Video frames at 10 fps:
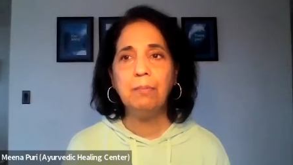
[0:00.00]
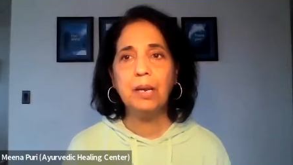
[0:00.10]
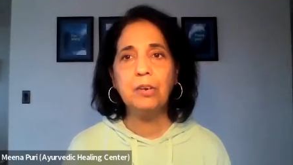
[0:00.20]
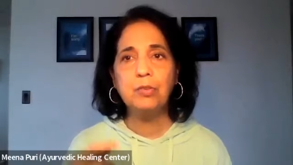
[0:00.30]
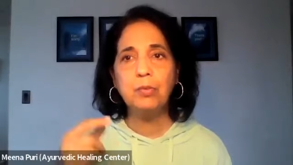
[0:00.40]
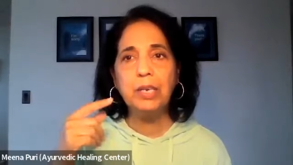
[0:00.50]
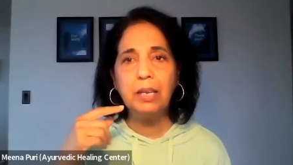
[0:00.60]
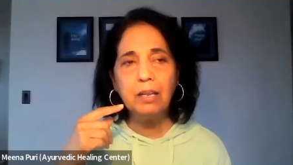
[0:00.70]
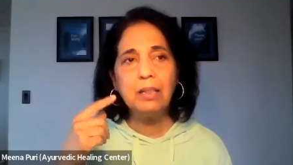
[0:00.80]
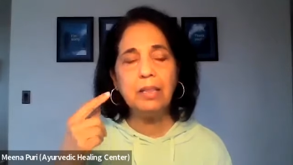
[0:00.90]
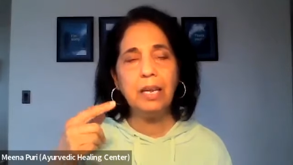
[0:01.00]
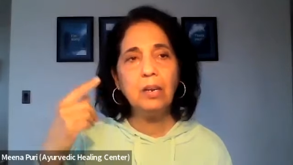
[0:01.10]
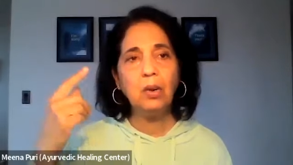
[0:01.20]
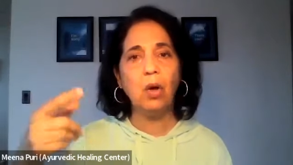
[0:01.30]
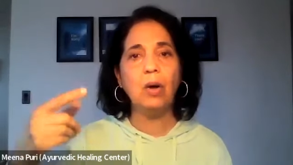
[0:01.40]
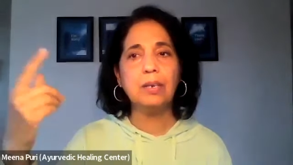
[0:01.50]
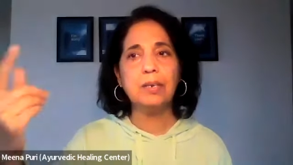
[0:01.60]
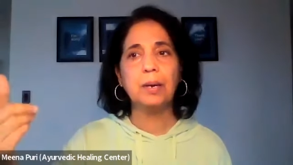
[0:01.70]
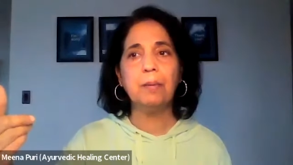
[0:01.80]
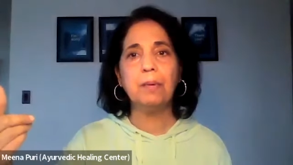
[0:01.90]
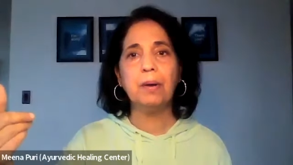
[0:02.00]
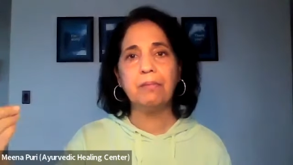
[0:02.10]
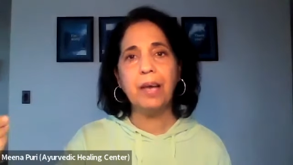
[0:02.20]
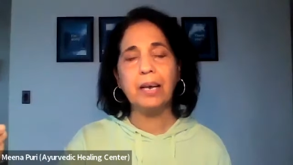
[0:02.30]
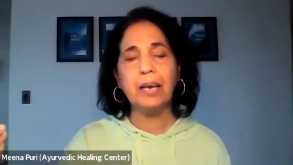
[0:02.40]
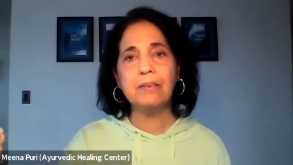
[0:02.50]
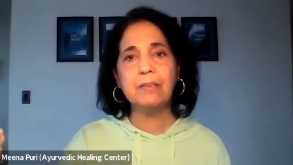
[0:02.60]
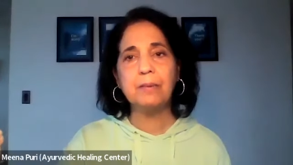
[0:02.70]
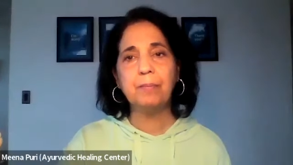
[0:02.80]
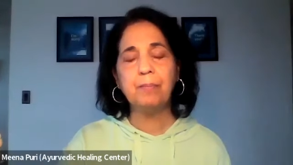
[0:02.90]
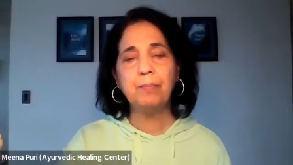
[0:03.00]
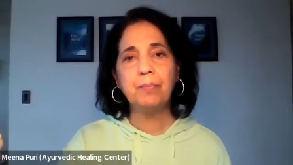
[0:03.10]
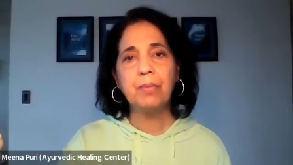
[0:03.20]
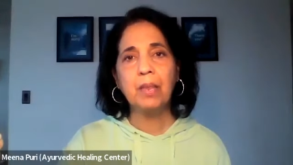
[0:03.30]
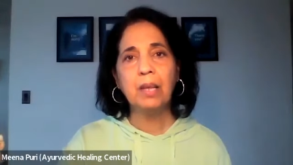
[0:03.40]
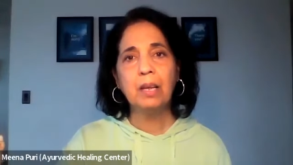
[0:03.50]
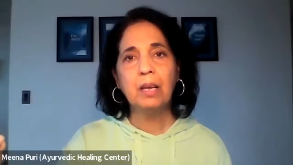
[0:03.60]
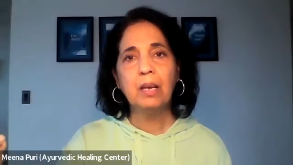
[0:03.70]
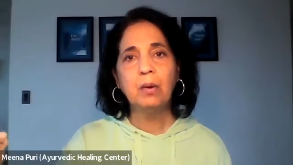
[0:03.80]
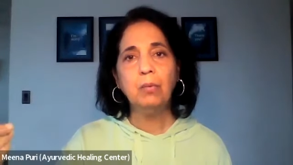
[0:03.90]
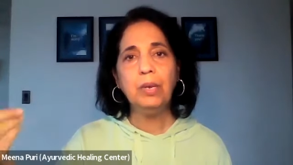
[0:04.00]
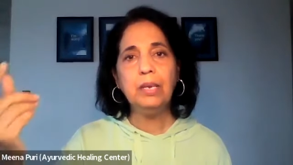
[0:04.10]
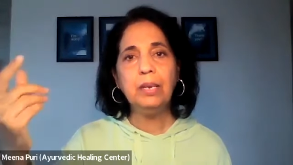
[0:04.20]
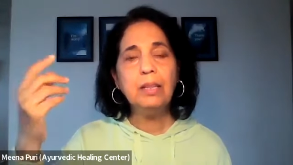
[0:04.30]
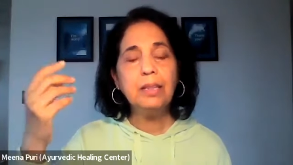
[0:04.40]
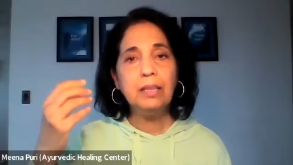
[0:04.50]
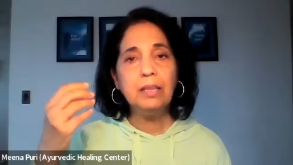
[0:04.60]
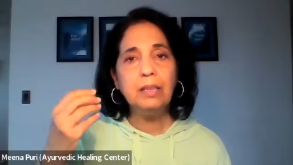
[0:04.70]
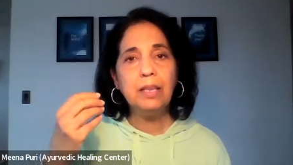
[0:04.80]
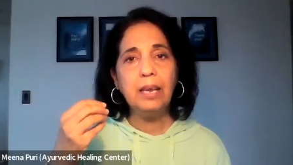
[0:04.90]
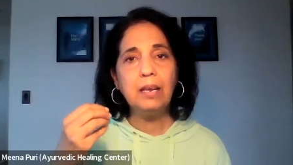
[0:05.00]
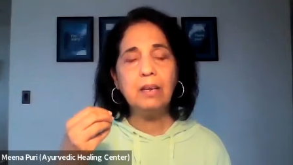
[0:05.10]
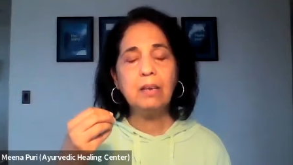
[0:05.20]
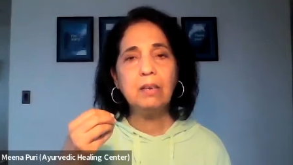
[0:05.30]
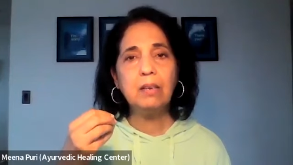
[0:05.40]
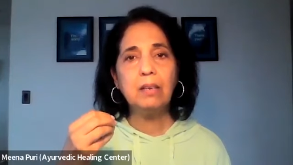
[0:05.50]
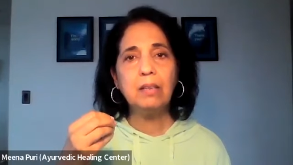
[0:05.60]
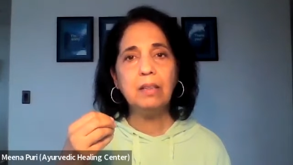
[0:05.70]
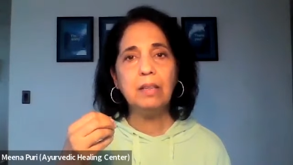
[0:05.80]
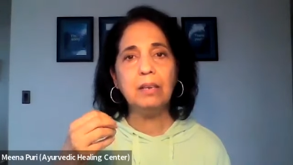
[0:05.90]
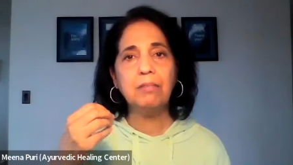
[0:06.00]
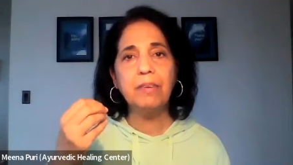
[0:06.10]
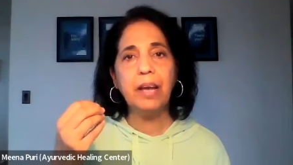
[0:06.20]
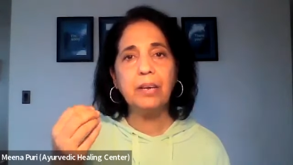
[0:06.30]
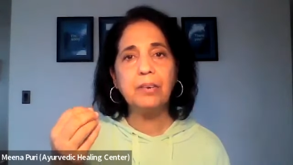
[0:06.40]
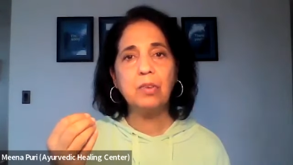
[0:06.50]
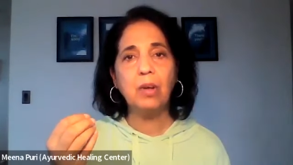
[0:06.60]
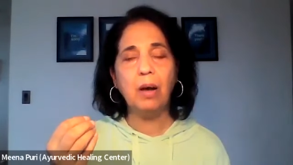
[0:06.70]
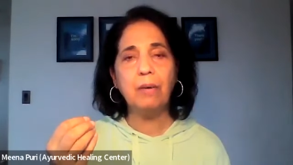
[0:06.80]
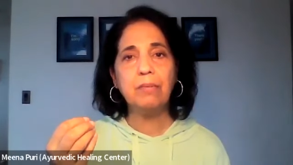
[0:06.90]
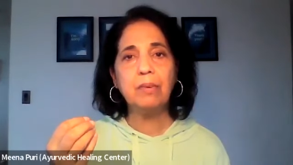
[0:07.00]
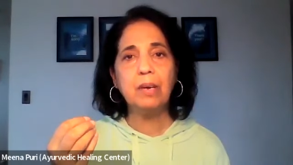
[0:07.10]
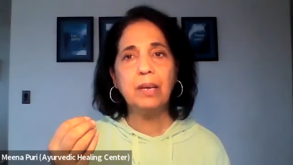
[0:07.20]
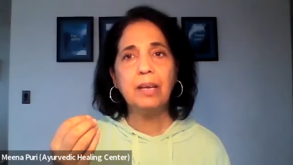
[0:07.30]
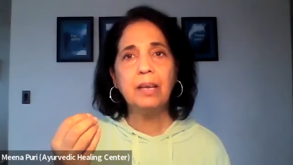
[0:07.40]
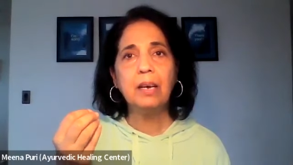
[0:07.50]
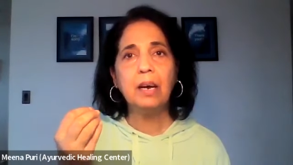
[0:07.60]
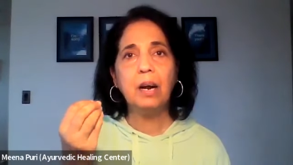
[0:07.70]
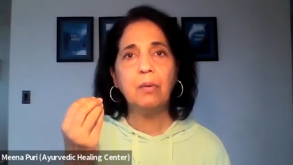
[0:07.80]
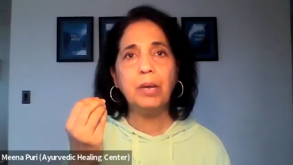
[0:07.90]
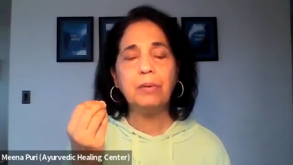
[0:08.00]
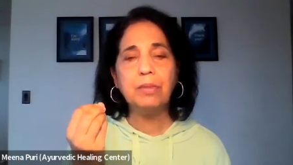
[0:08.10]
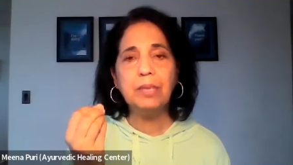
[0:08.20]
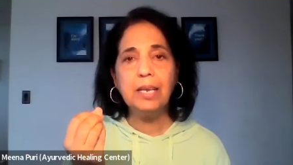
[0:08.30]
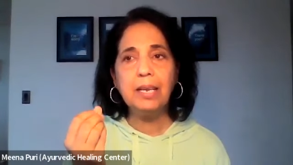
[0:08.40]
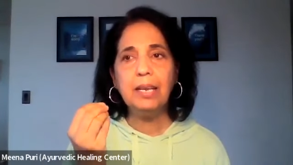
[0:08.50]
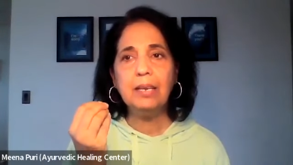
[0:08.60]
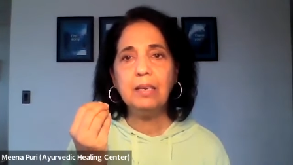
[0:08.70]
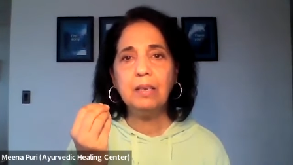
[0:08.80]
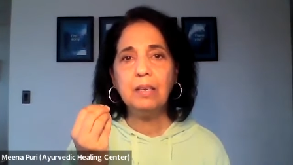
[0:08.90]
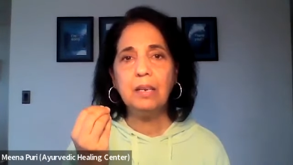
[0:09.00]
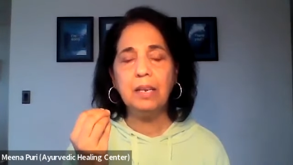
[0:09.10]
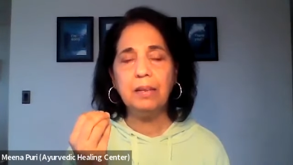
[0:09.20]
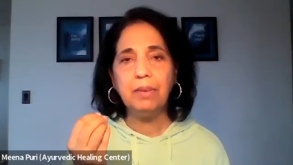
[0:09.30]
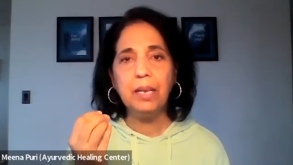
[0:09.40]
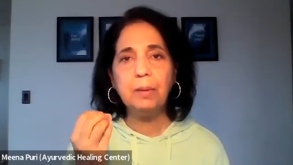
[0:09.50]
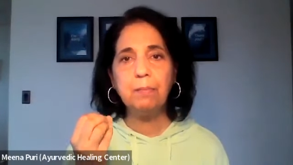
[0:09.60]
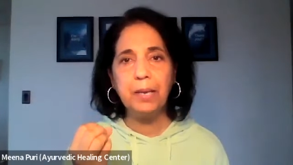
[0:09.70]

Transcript: because we didn't think long term effects. We didn't think the effects of our way of thinking, living,